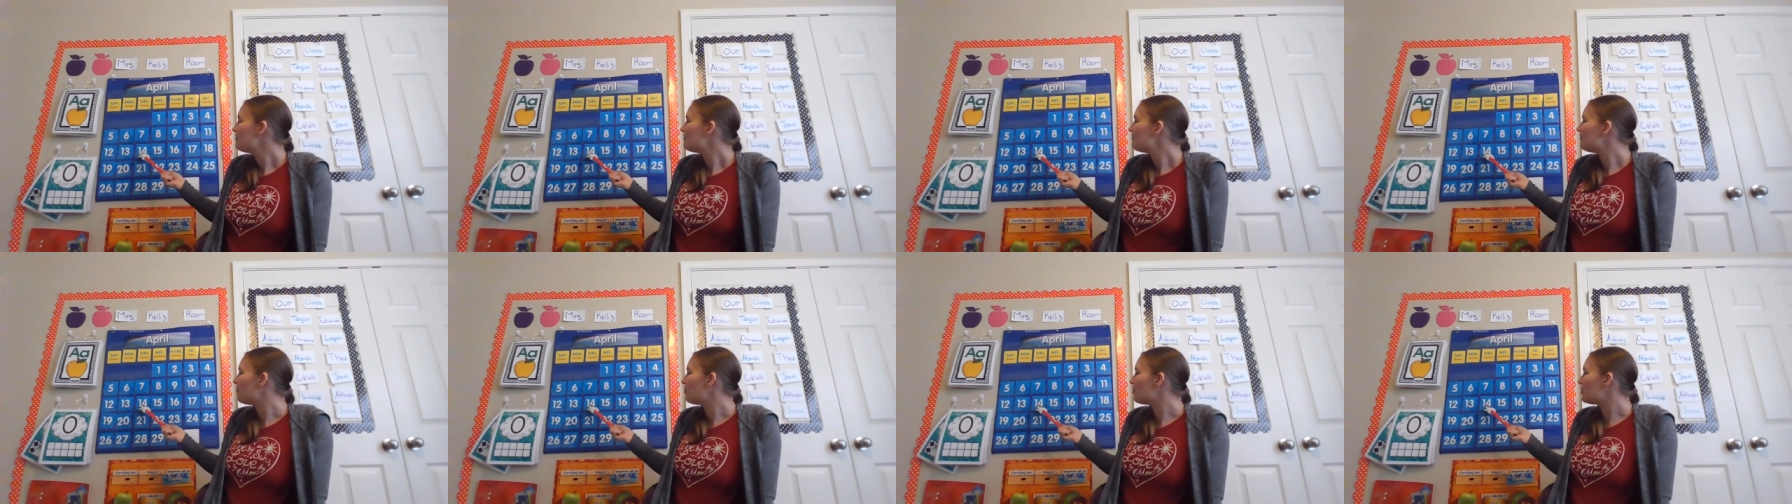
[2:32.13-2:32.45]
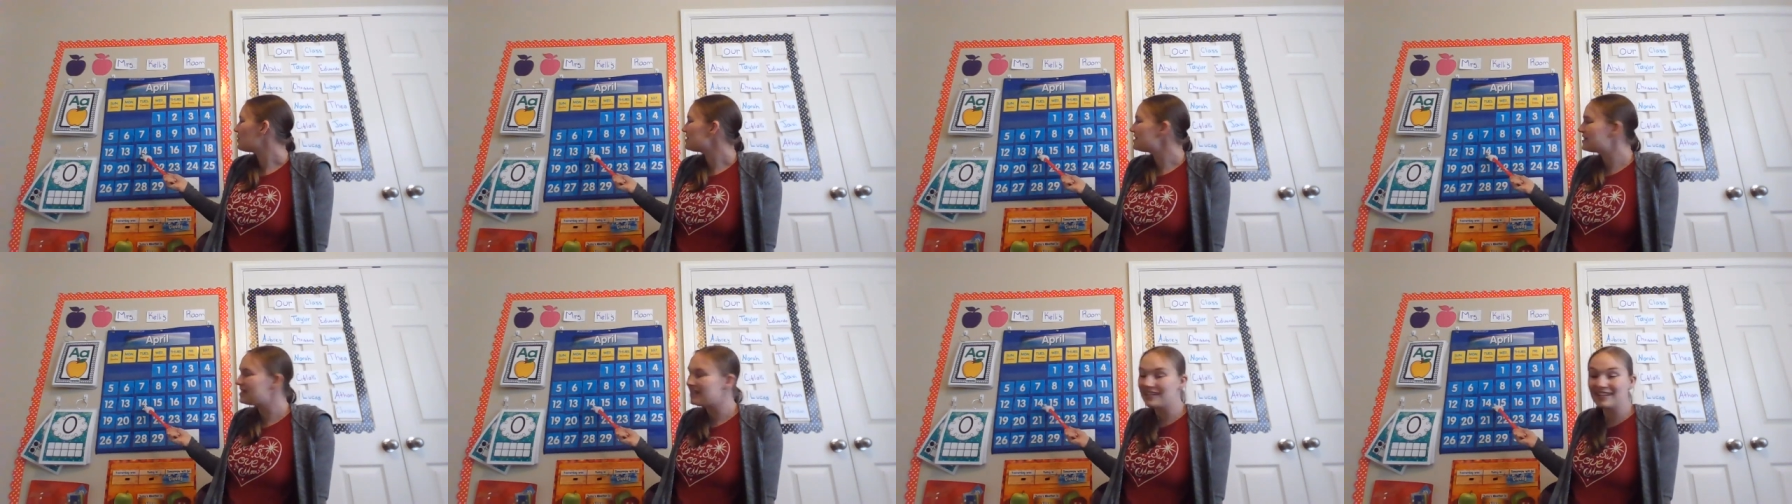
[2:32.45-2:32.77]

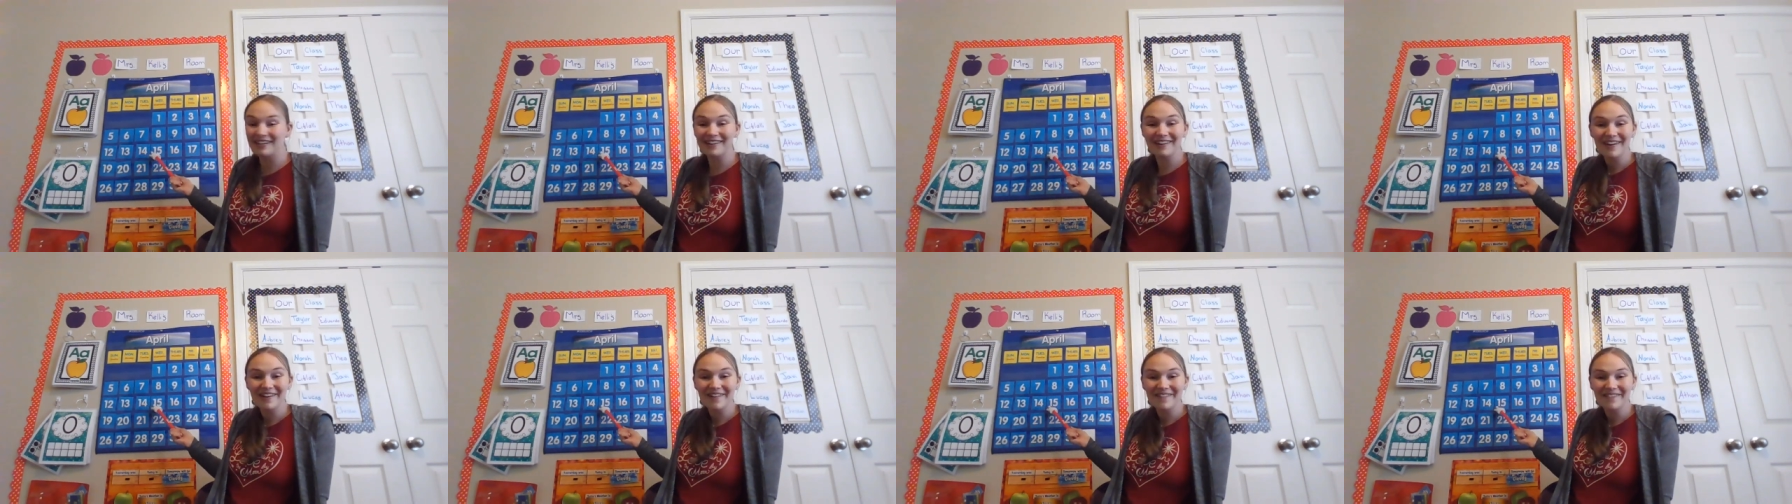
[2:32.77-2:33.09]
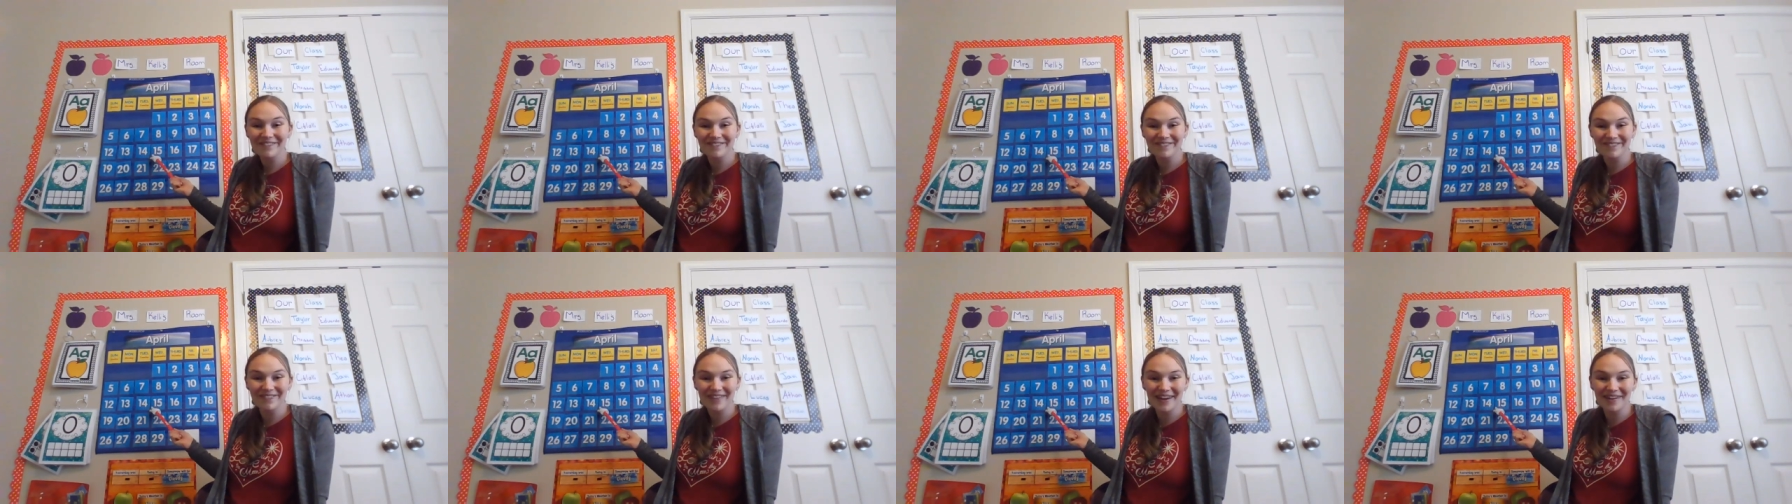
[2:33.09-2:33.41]
14,
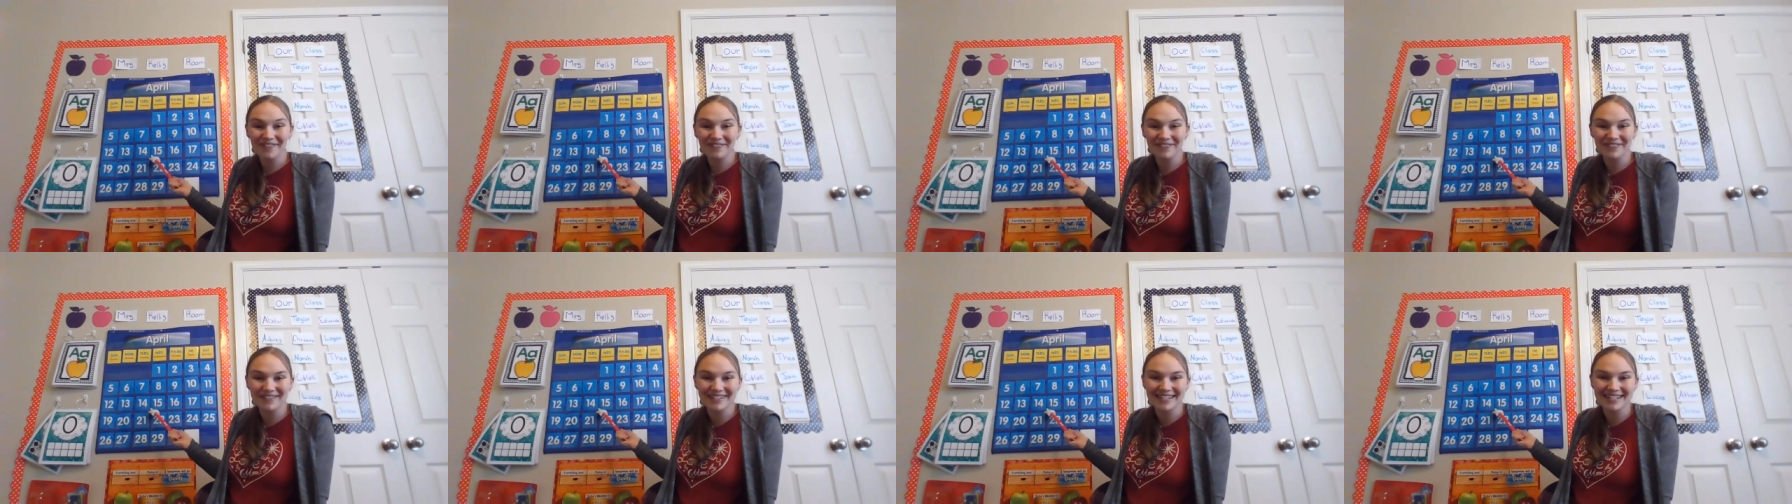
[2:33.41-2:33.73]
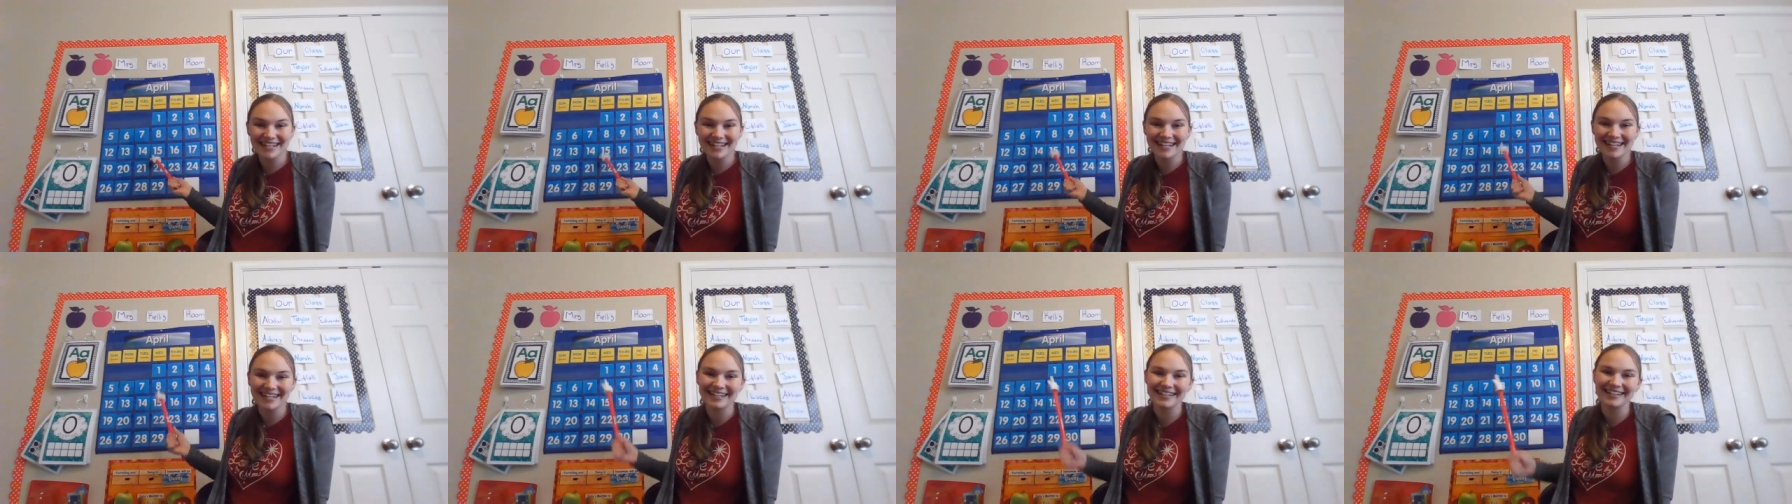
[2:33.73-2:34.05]

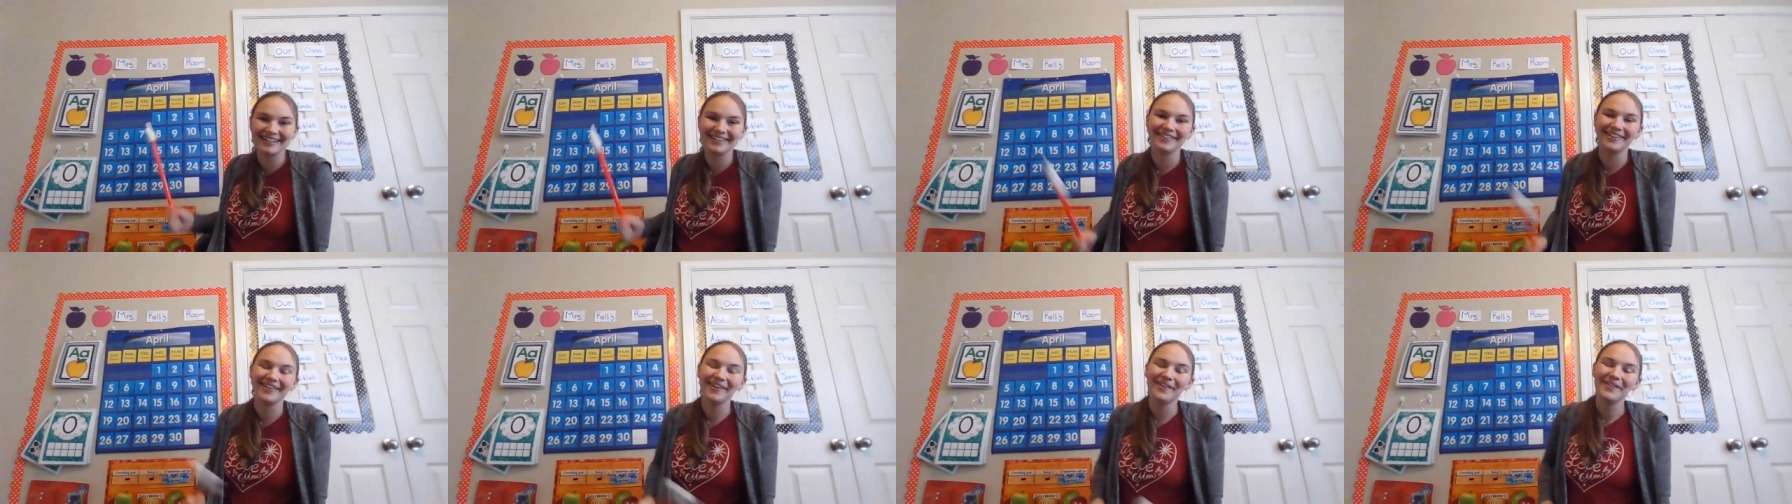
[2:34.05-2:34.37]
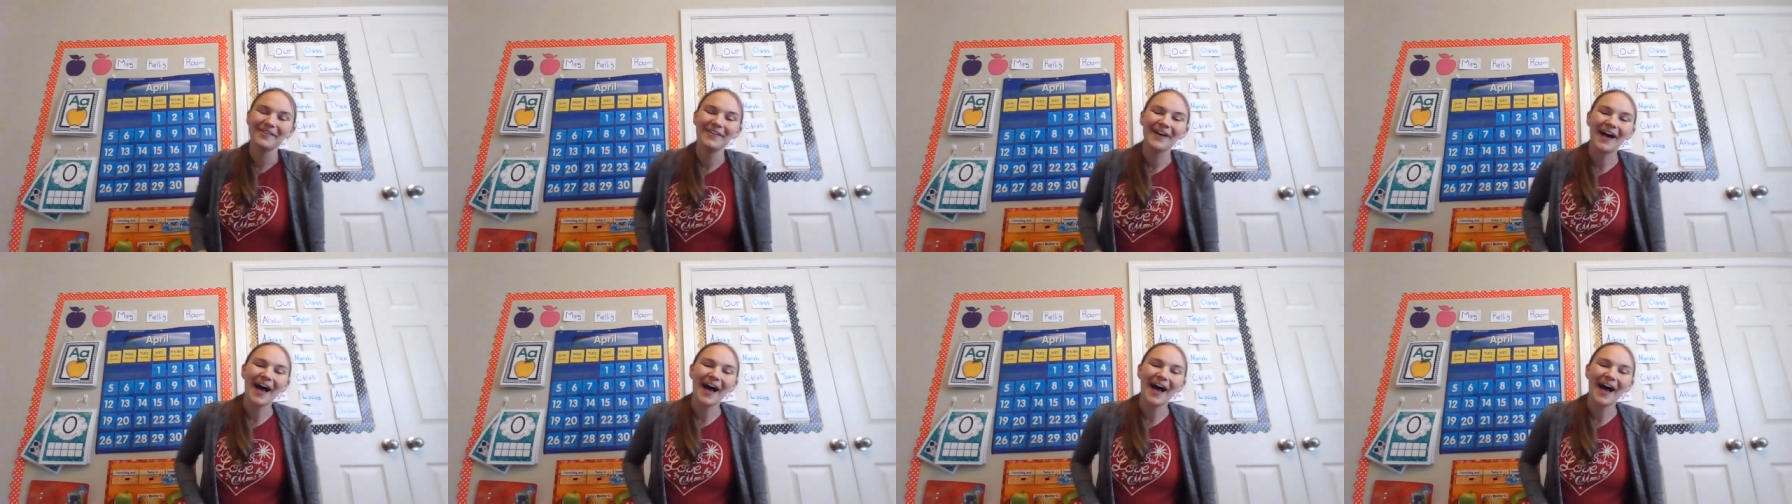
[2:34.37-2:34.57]
15.